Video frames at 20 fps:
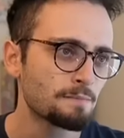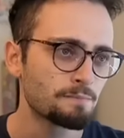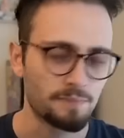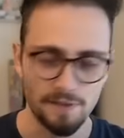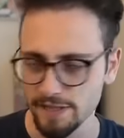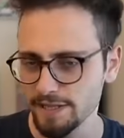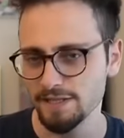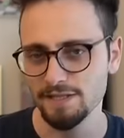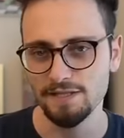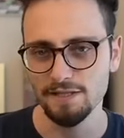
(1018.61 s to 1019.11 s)

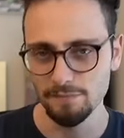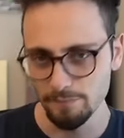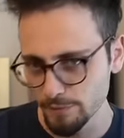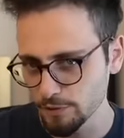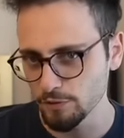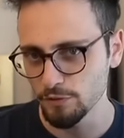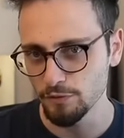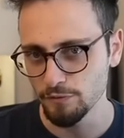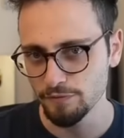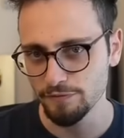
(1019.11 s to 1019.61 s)
plays the
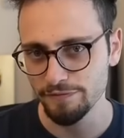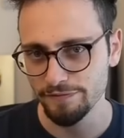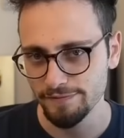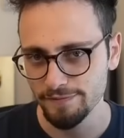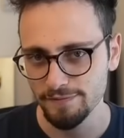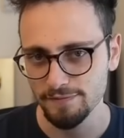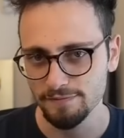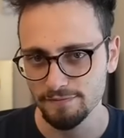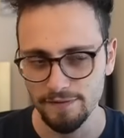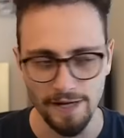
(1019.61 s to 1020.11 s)
move
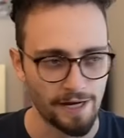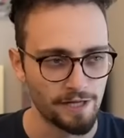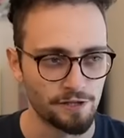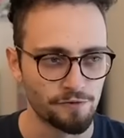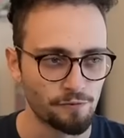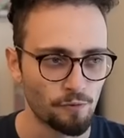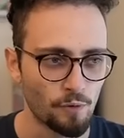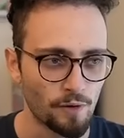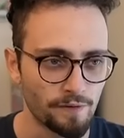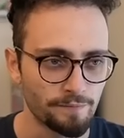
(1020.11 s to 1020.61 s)

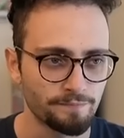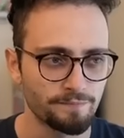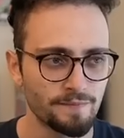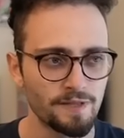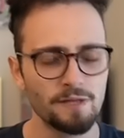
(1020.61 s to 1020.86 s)
h four.